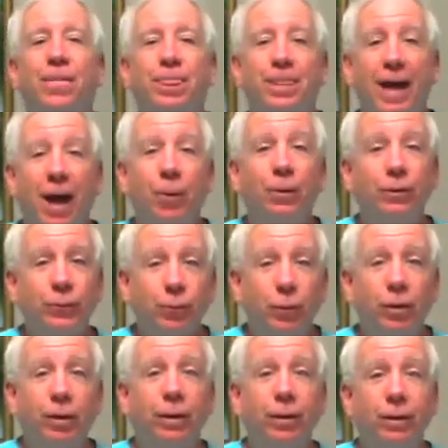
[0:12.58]
That was
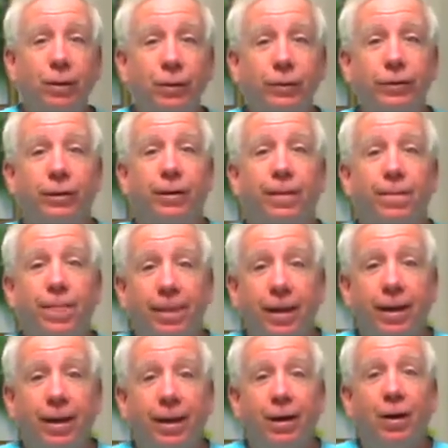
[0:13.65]
one of those
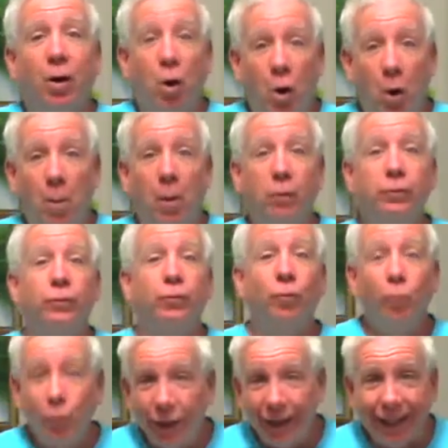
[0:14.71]
almost
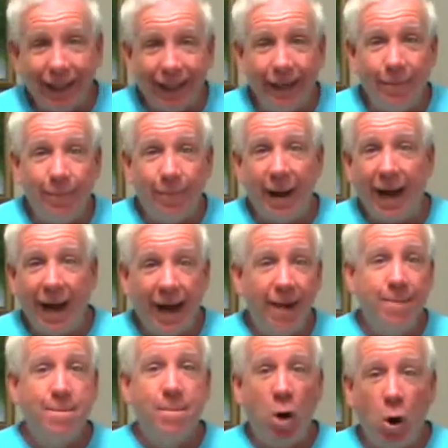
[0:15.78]
really
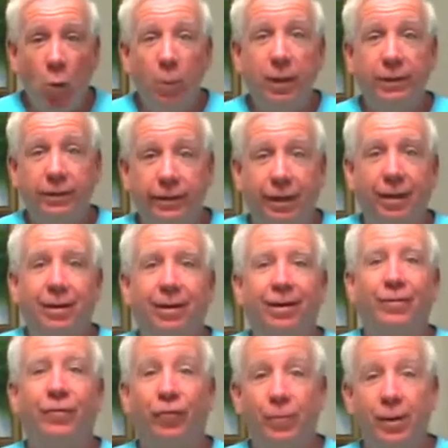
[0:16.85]
bad moments
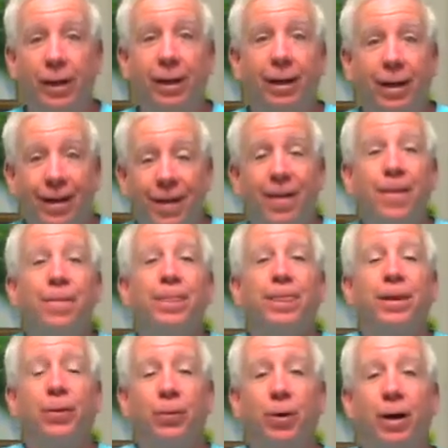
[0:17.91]
for me,
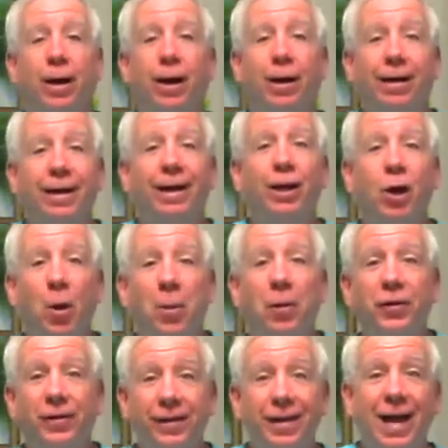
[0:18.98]
where he
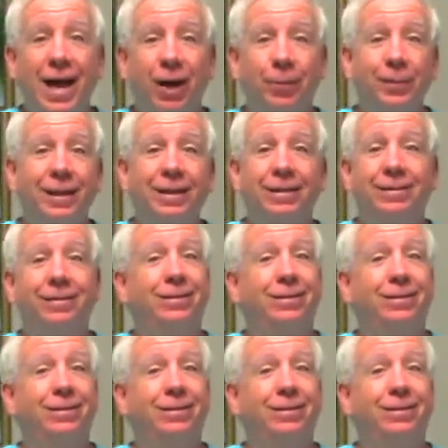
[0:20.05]
almost nailed me